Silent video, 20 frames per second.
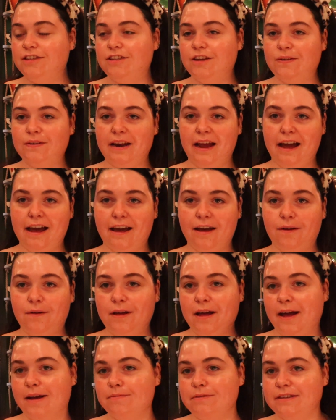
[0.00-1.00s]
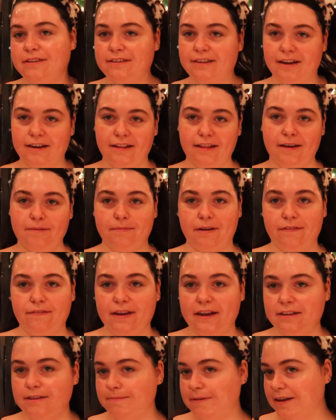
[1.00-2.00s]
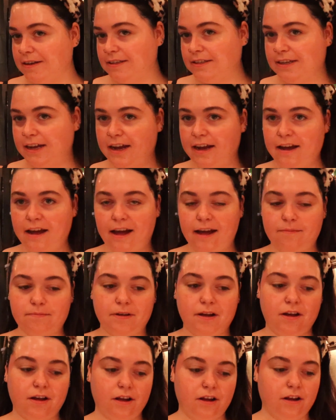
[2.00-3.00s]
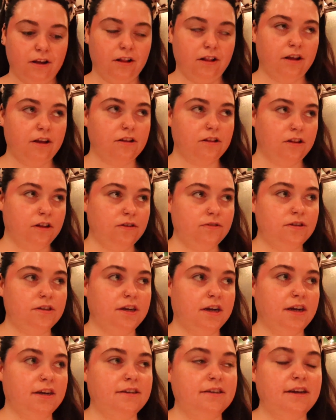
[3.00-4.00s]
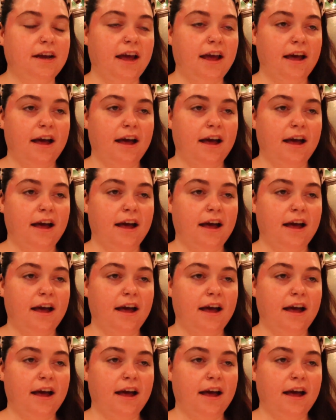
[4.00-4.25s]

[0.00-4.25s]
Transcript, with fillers: So now I'm just gonna let my face mask sit. I'm all lotioned.